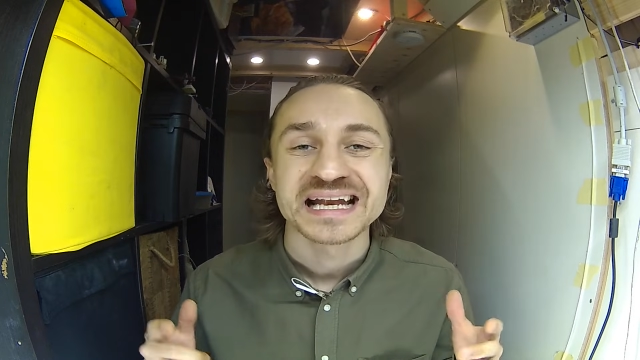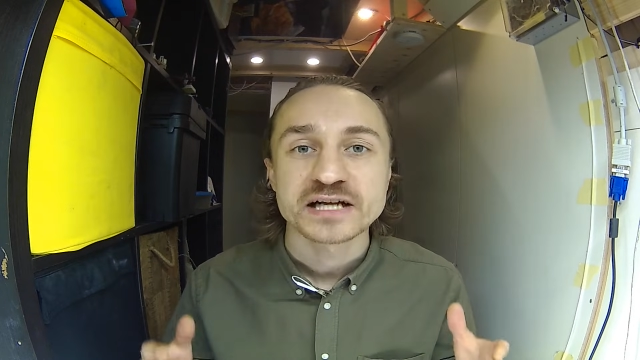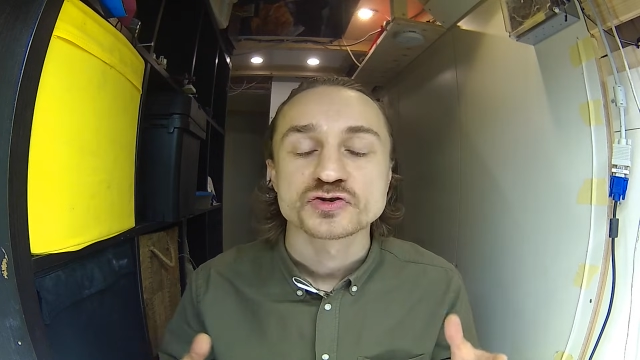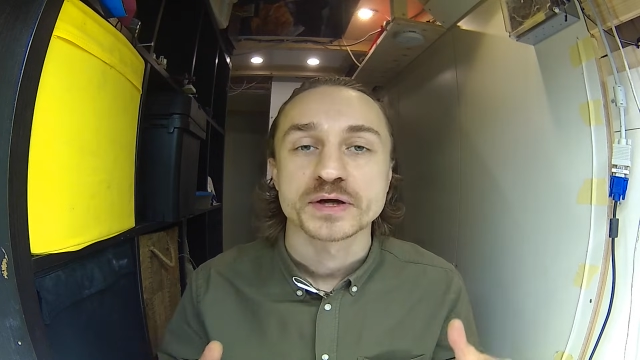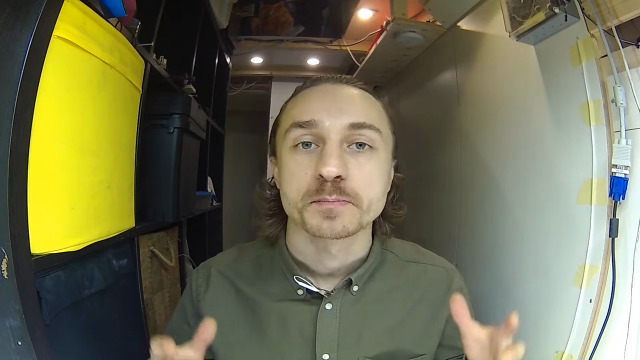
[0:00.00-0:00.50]

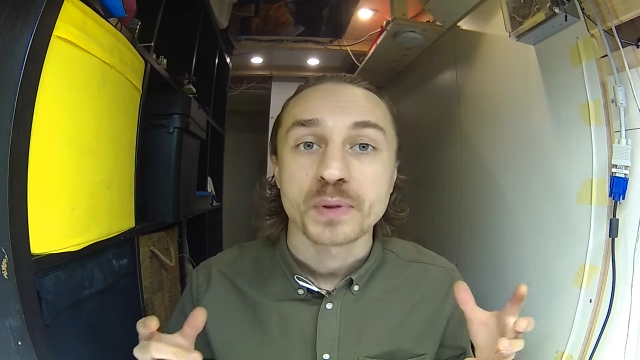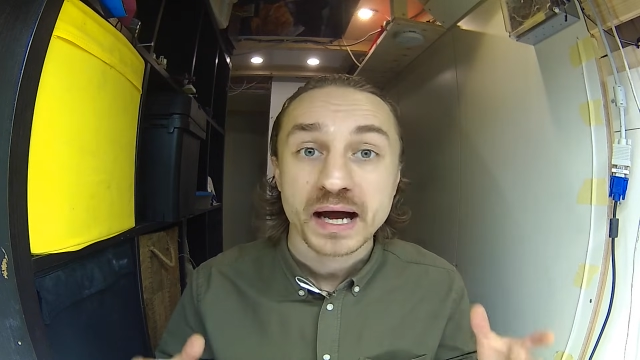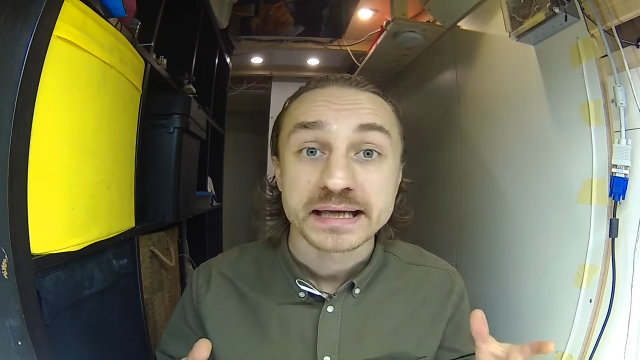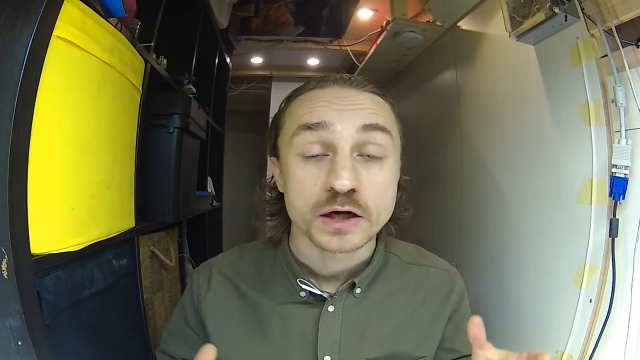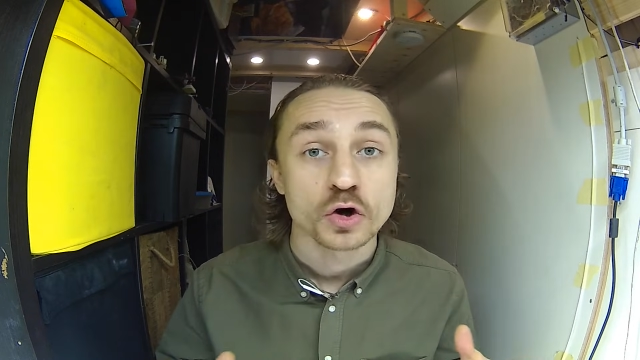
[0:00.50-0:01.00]
electric
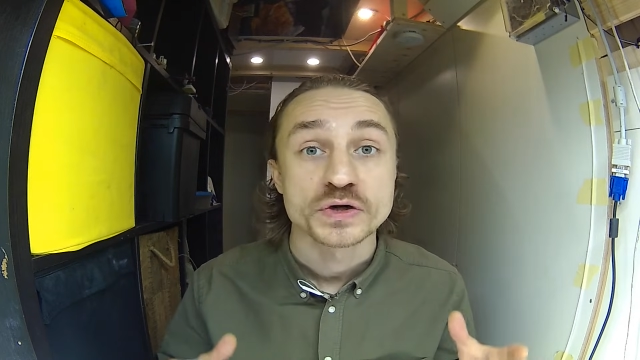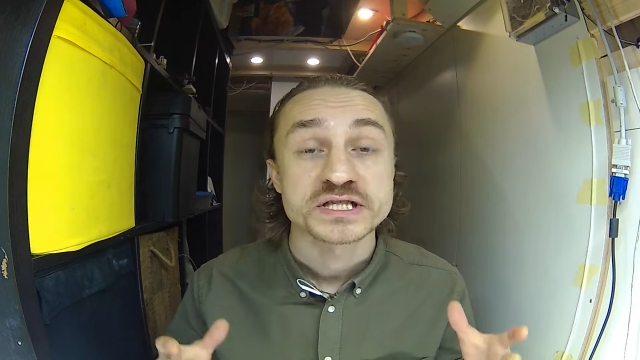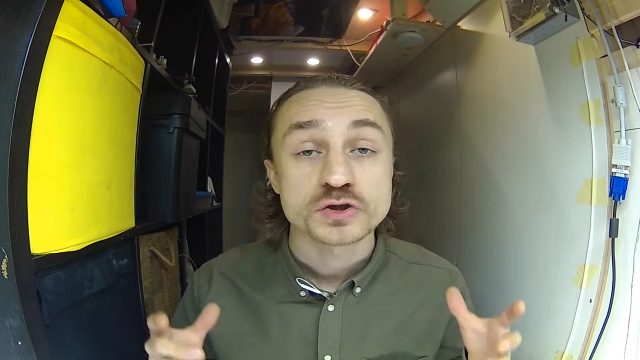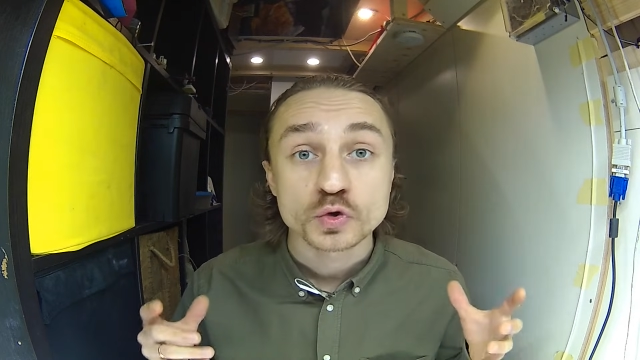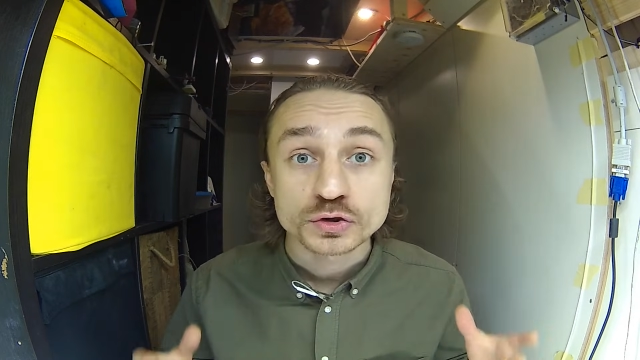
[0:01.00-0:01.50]
bike or
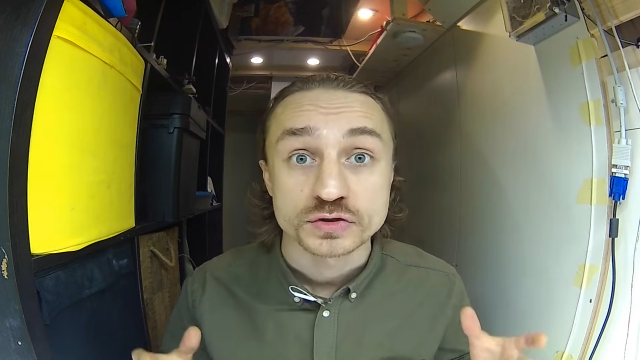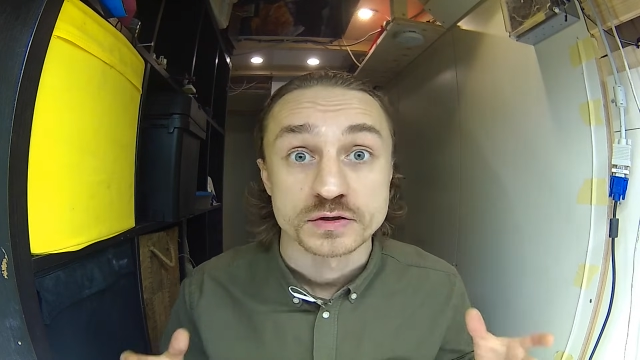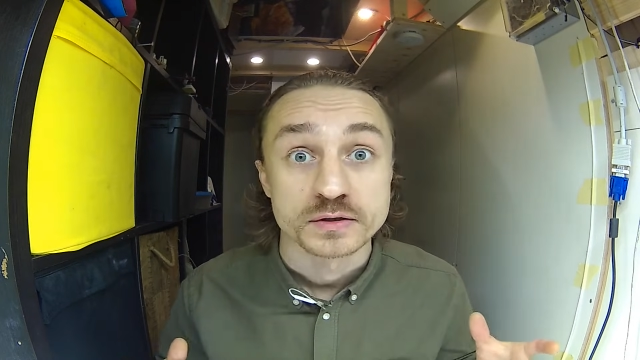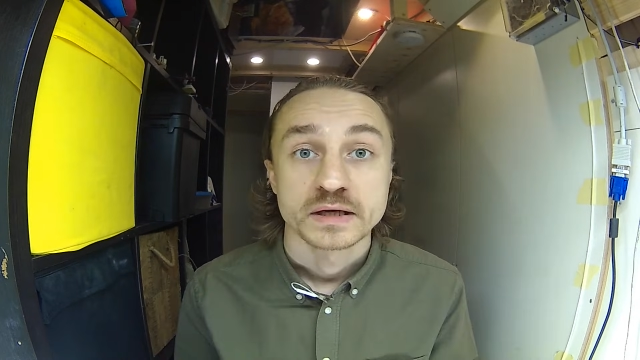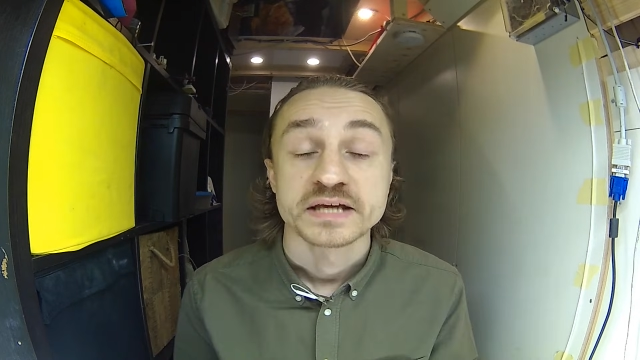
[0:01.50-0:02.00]
scooter?